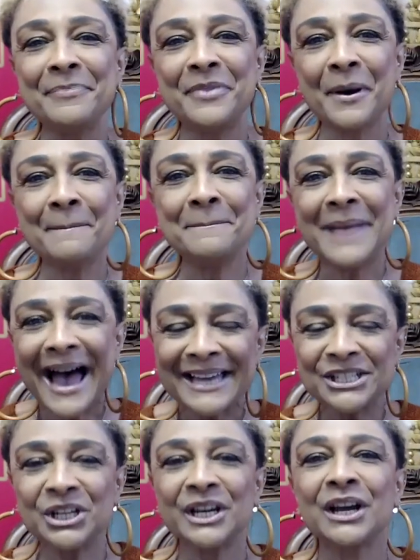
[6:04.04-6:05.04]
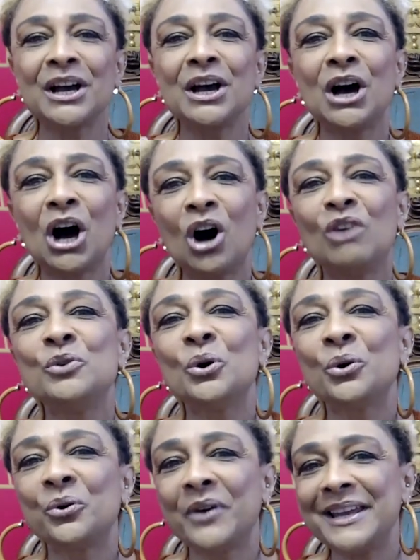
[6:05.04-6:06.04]
the magic of
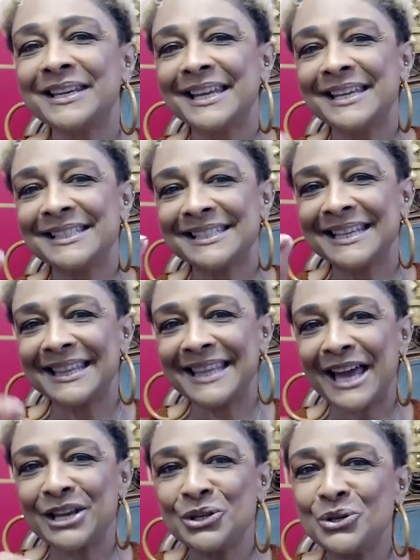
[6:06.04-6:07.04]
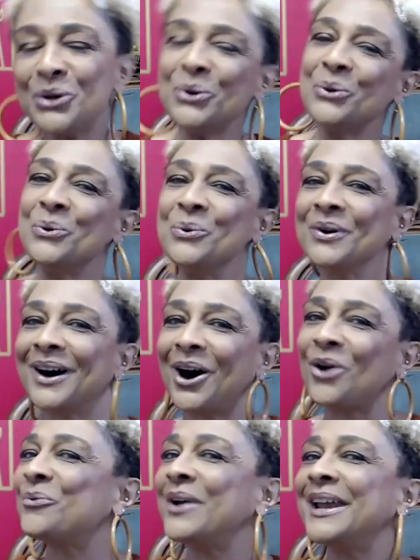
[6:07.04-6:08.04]
your greatness that you
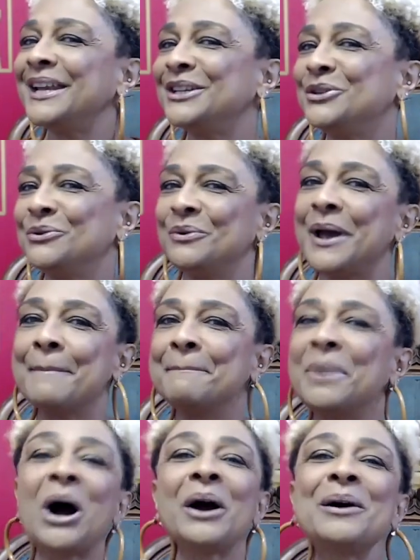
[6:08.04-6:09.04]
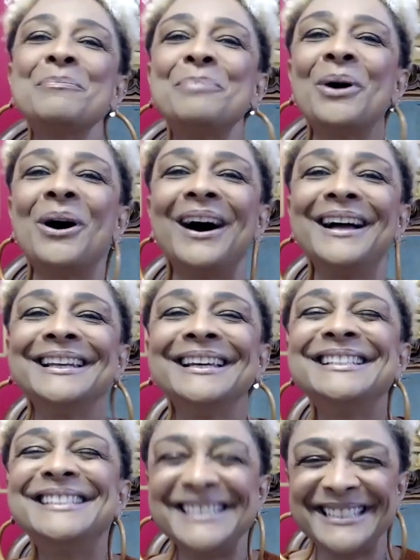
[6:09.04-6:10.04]
are ready to embark upon
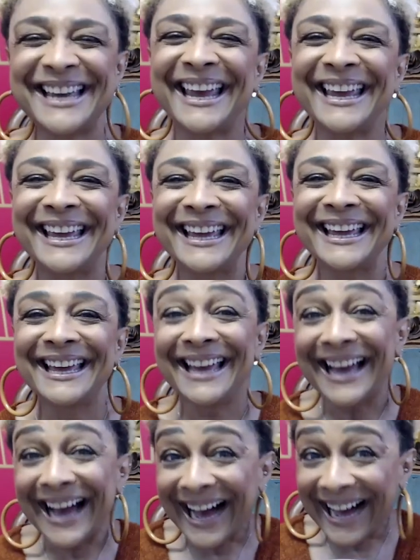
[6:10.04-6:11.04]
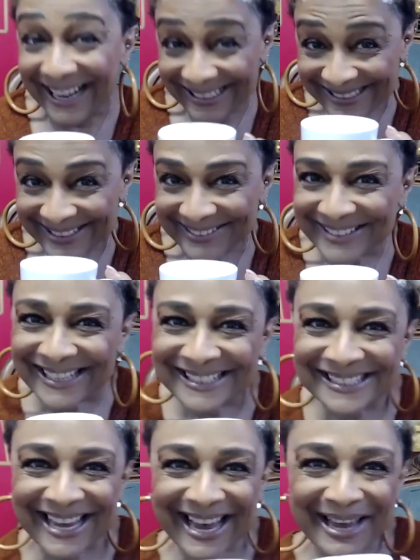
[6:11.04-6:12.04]
today. Until
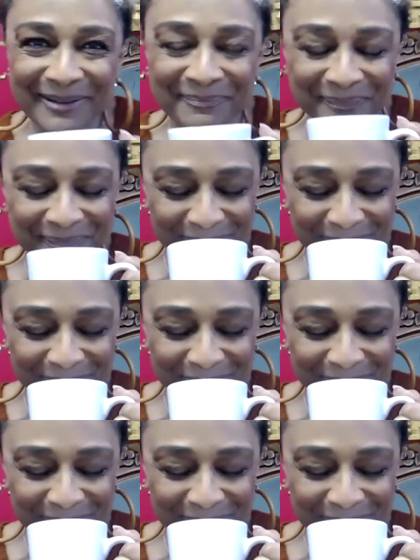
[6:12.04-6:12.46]
next time.